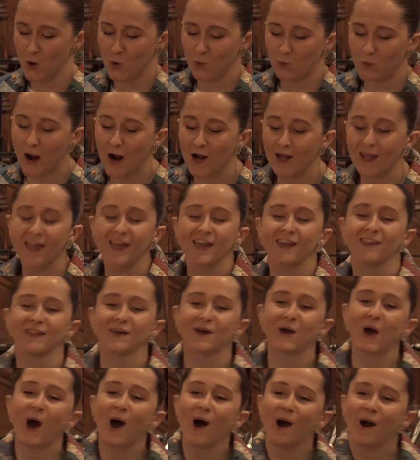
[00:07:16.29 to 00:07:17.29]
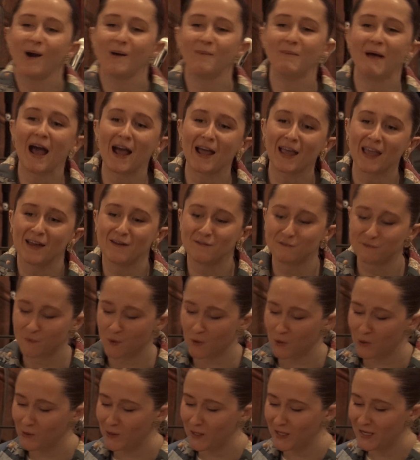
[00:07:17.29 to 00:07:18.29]
rocking the car back and
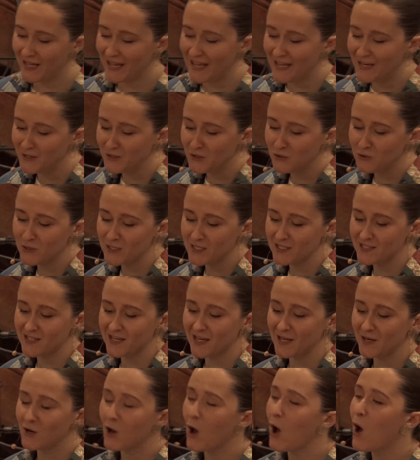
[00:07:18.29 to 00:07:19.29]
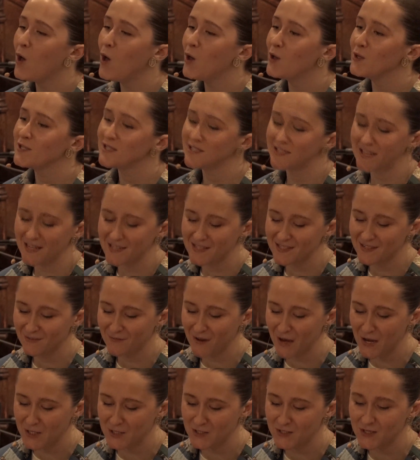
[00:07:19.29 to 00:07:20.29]
forward in unison, all 6 of
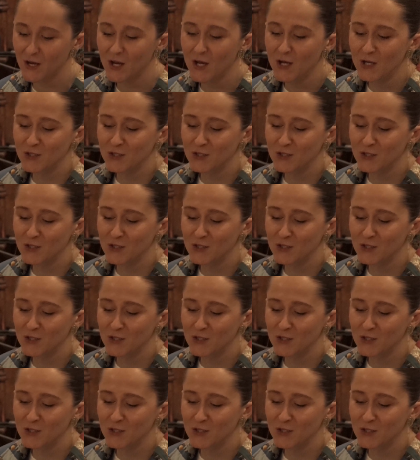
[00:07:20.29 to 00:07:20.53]
us,